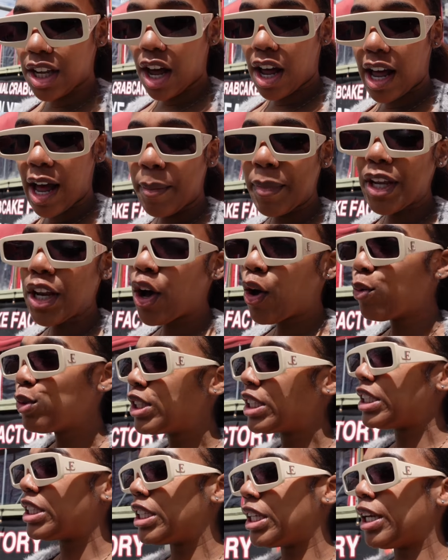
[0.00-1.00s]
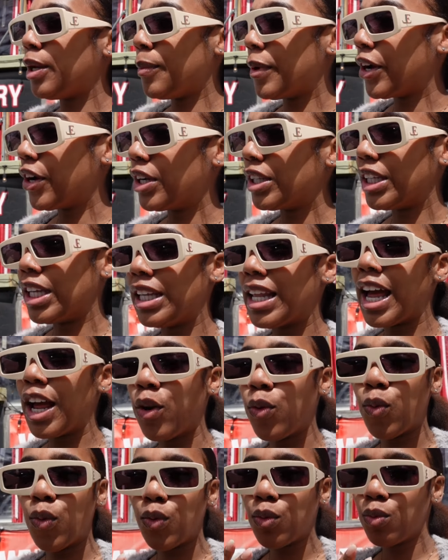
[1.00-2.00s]
y'all, I'm in Ocean City, Maryland. Like,
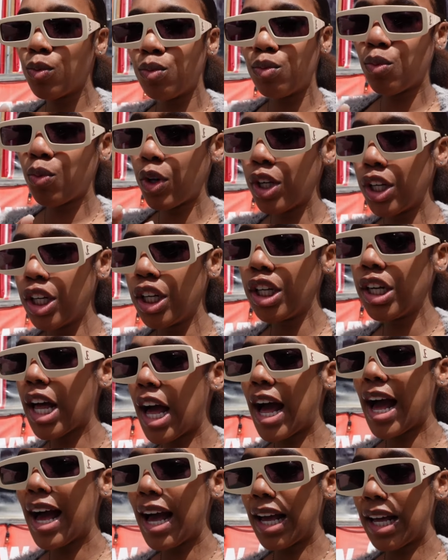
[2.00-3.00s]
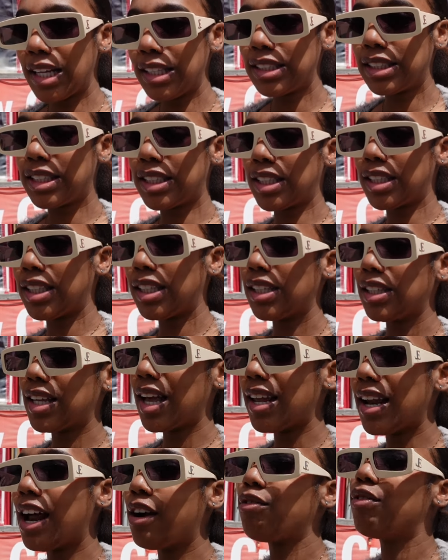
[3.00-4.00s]
what are the odds
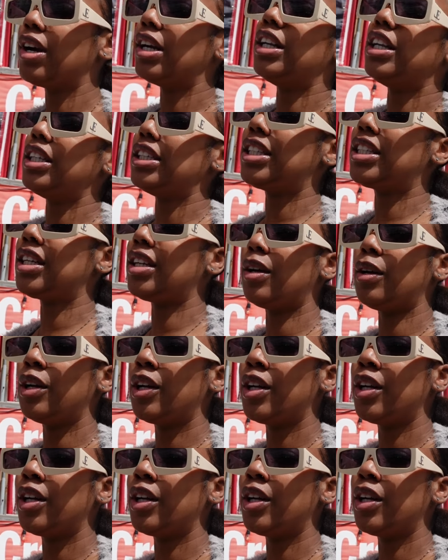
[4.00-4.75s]
that I run into